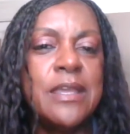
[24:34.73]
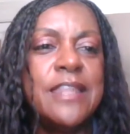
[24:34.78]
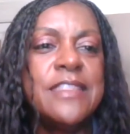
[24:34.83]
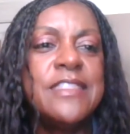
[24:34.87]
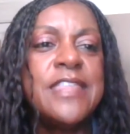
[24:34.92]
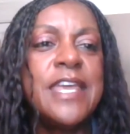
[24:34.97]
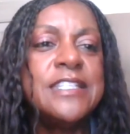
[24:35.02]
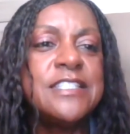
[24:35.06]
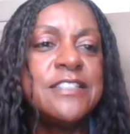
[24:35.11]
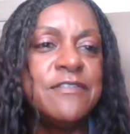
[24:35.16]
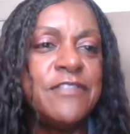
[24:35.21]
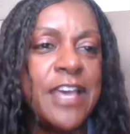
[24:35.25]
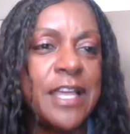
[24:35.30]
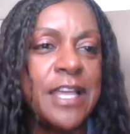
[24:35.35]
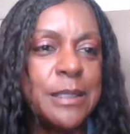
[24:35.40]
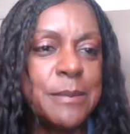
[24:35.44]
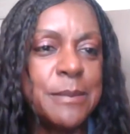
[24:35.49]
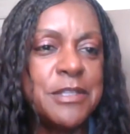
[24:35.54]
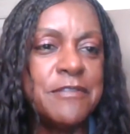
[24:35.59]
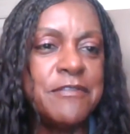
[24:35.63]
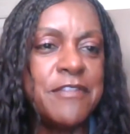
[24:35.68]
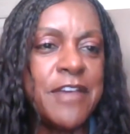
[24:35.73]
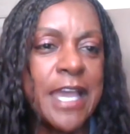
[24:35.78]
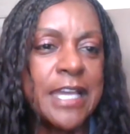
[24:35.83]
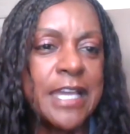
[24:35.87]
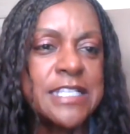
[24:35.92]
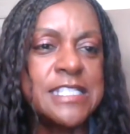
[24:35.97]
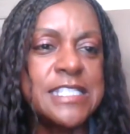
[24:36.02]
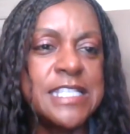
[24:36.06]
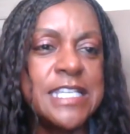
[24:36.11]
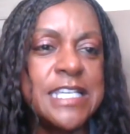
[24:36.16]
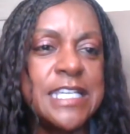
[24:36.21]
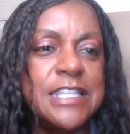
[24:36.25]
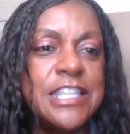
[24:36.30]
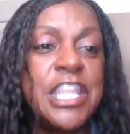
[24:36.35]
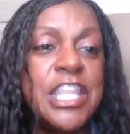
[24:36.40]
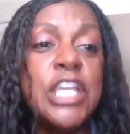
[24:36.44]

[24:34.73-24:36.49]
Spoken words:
They developed the vaccine.